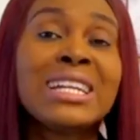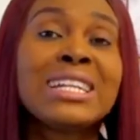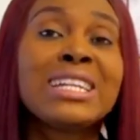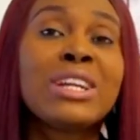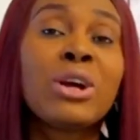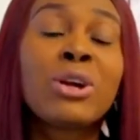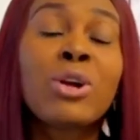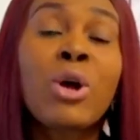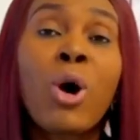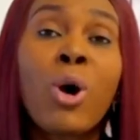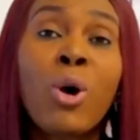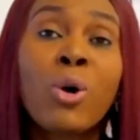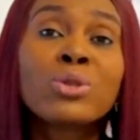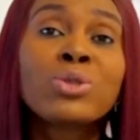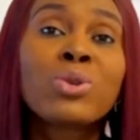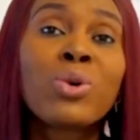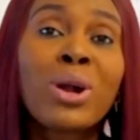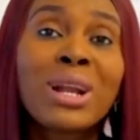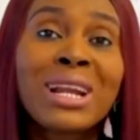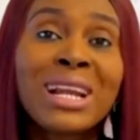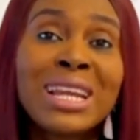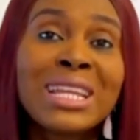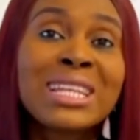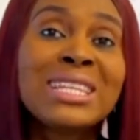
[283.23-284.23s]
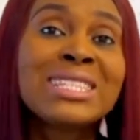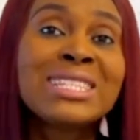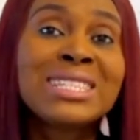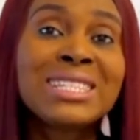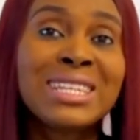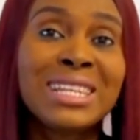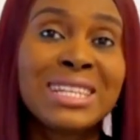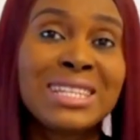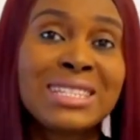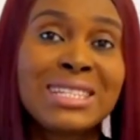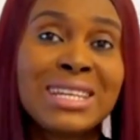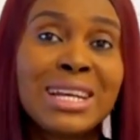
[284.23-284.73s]
and they also cleanse
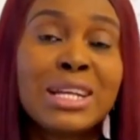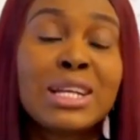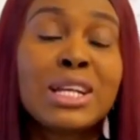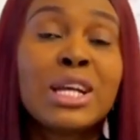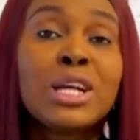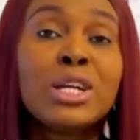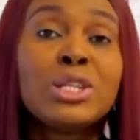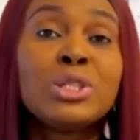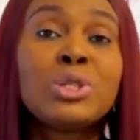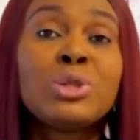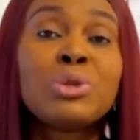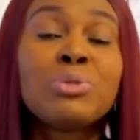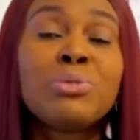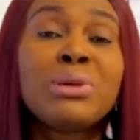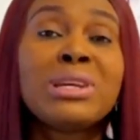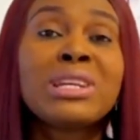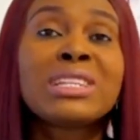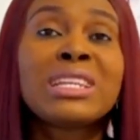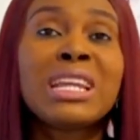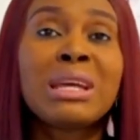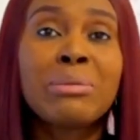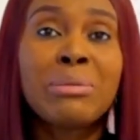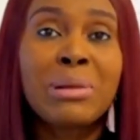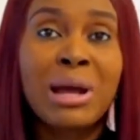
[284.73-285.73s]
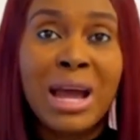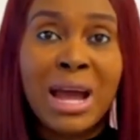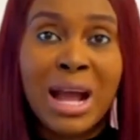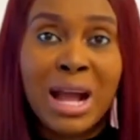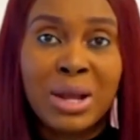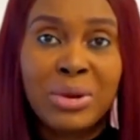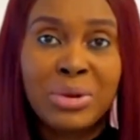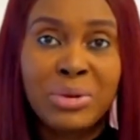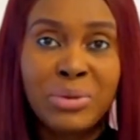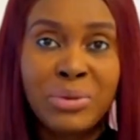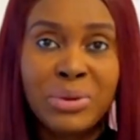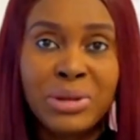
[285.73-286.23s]
data to make them
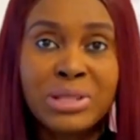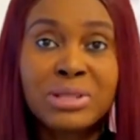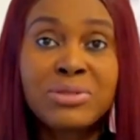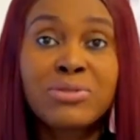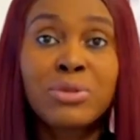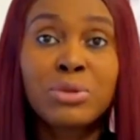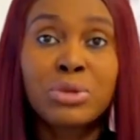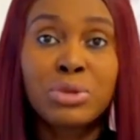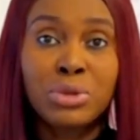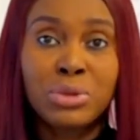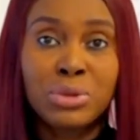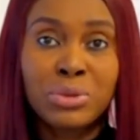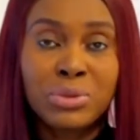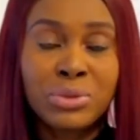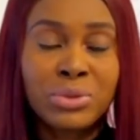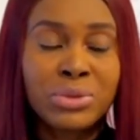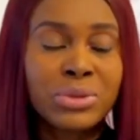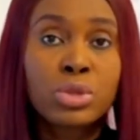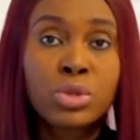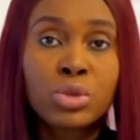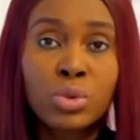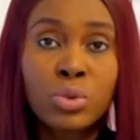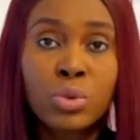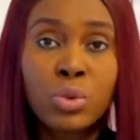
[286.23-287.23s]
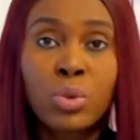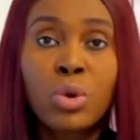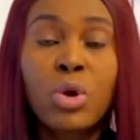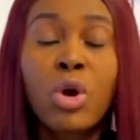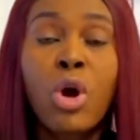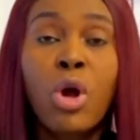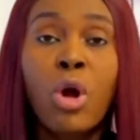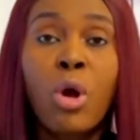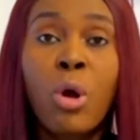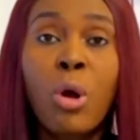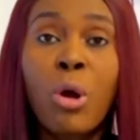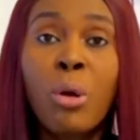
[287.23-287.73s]
accurate for use. Two,
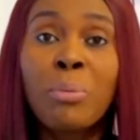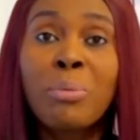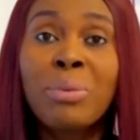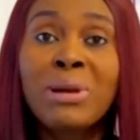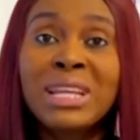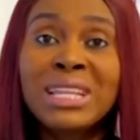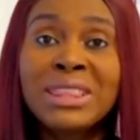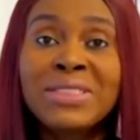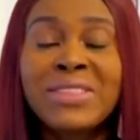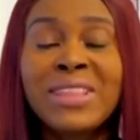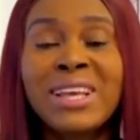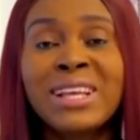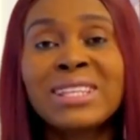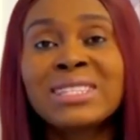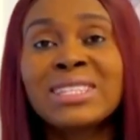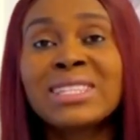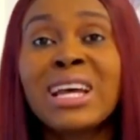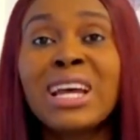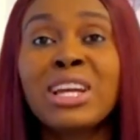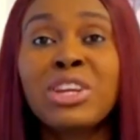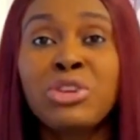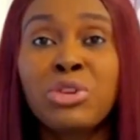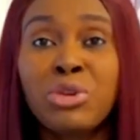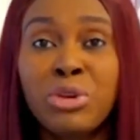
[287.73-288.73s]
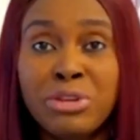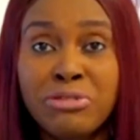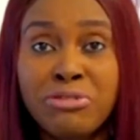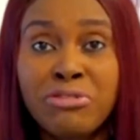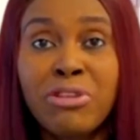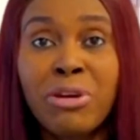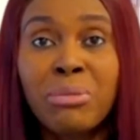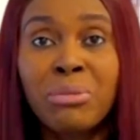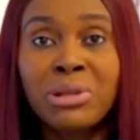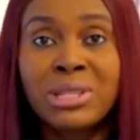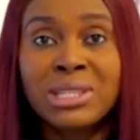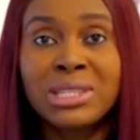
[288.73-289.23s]
completeness and
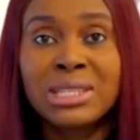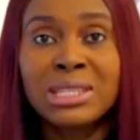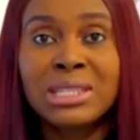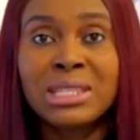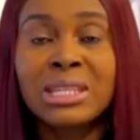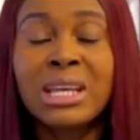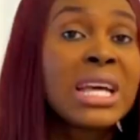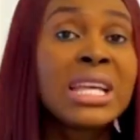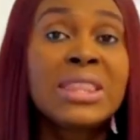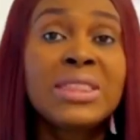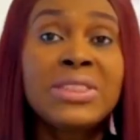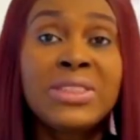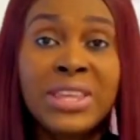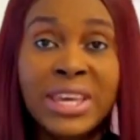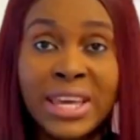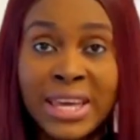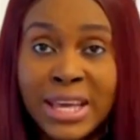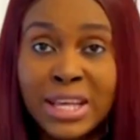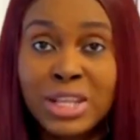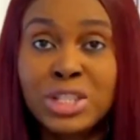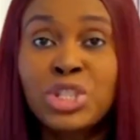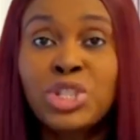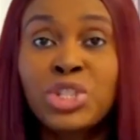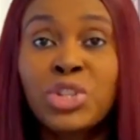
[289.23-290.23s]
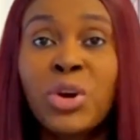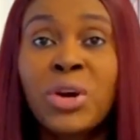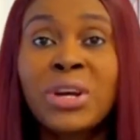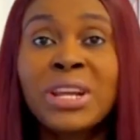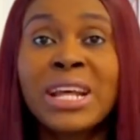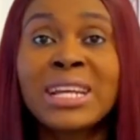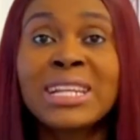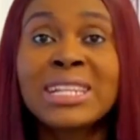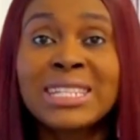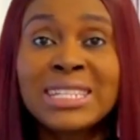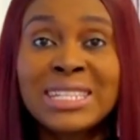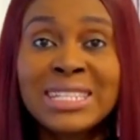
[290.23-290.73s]
uniformity. They ensure
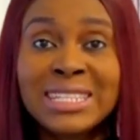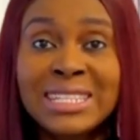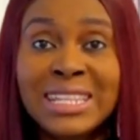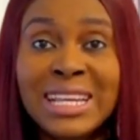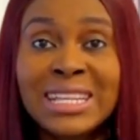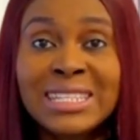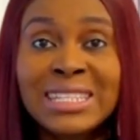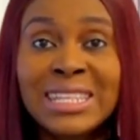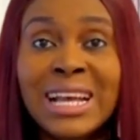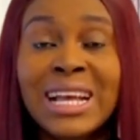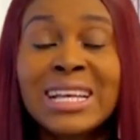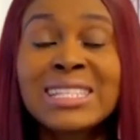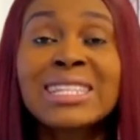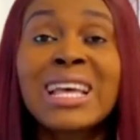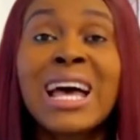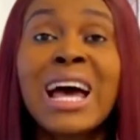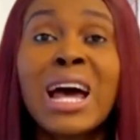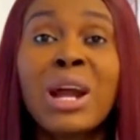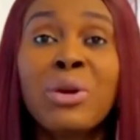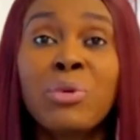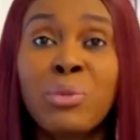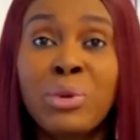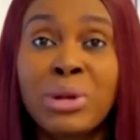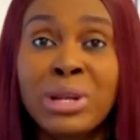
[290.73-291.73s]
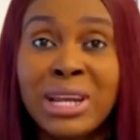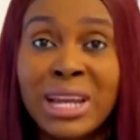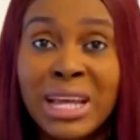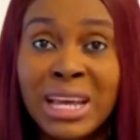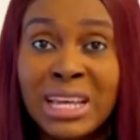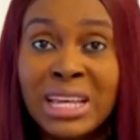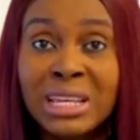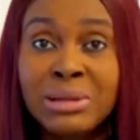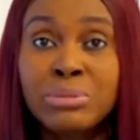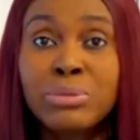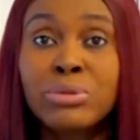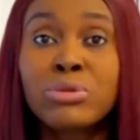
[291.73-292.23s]
that these data are
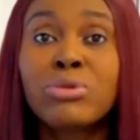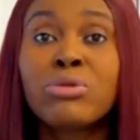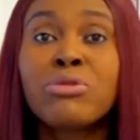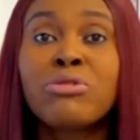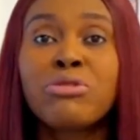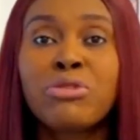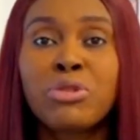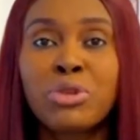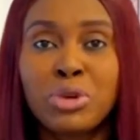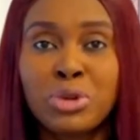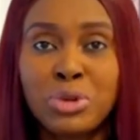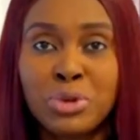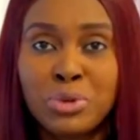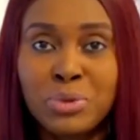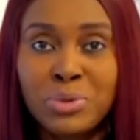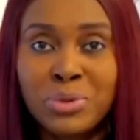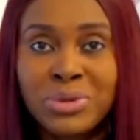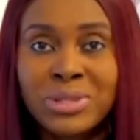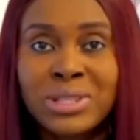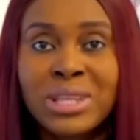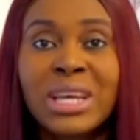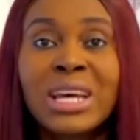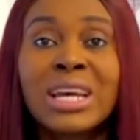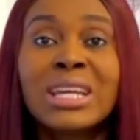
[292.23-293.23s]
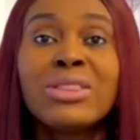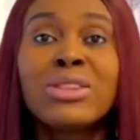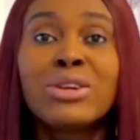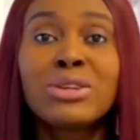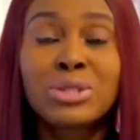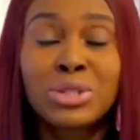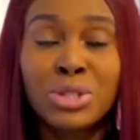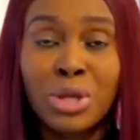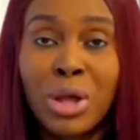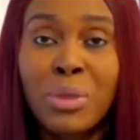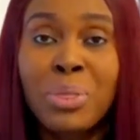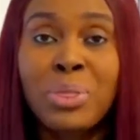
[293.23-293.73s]
reliable for use. The
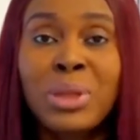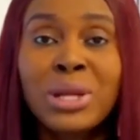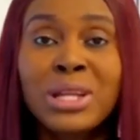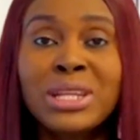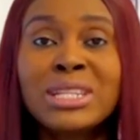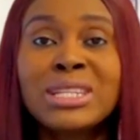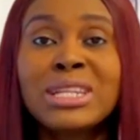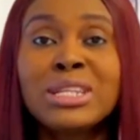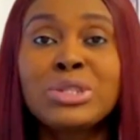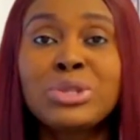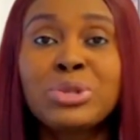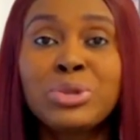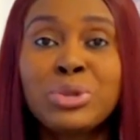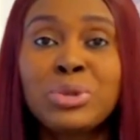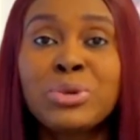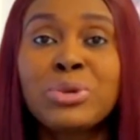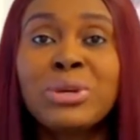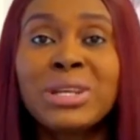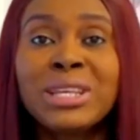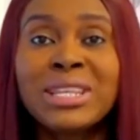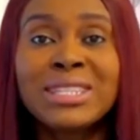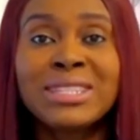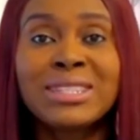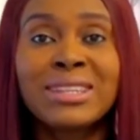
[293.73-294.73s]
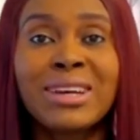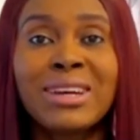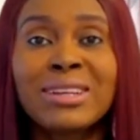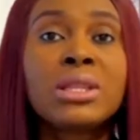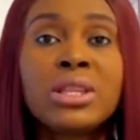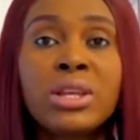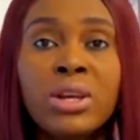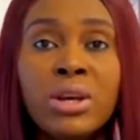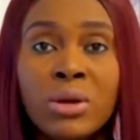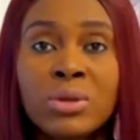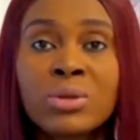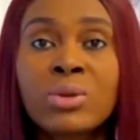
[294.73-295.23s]
third thing they do is that
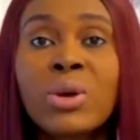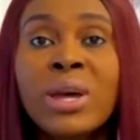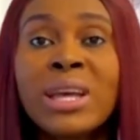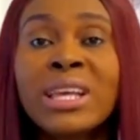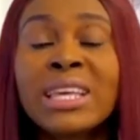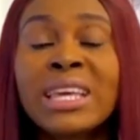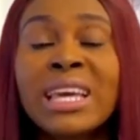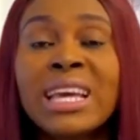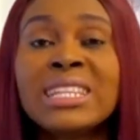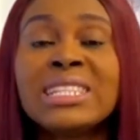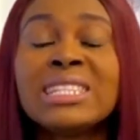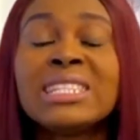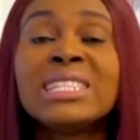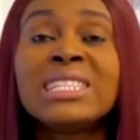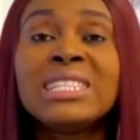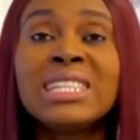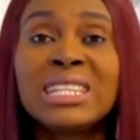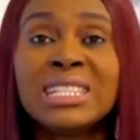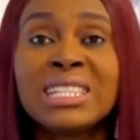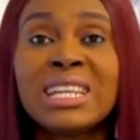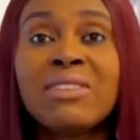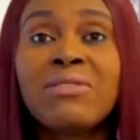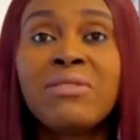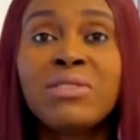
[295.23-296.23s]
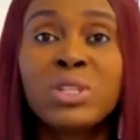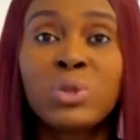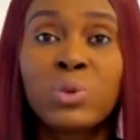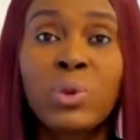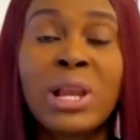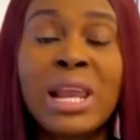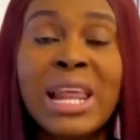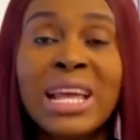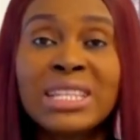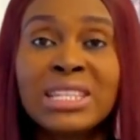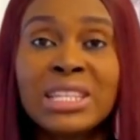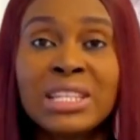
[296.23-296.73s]
they also engage in data
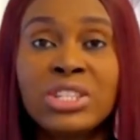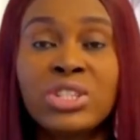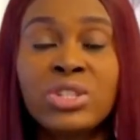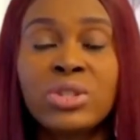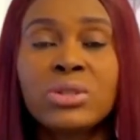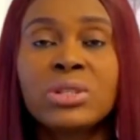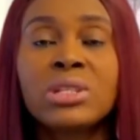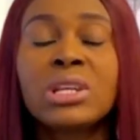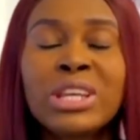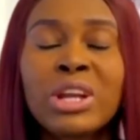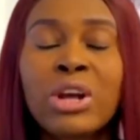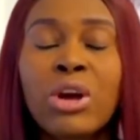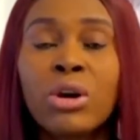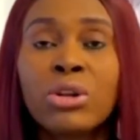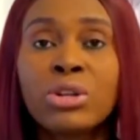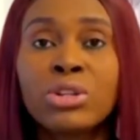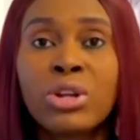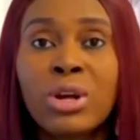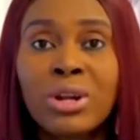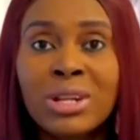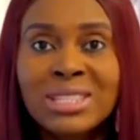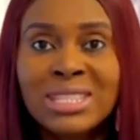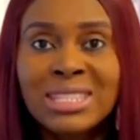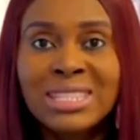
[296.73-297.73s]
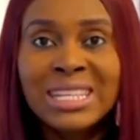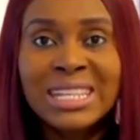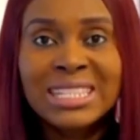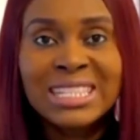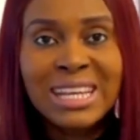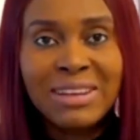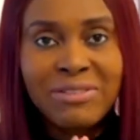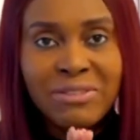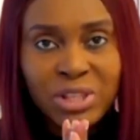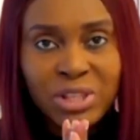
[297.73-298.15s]
visualization. They conduct data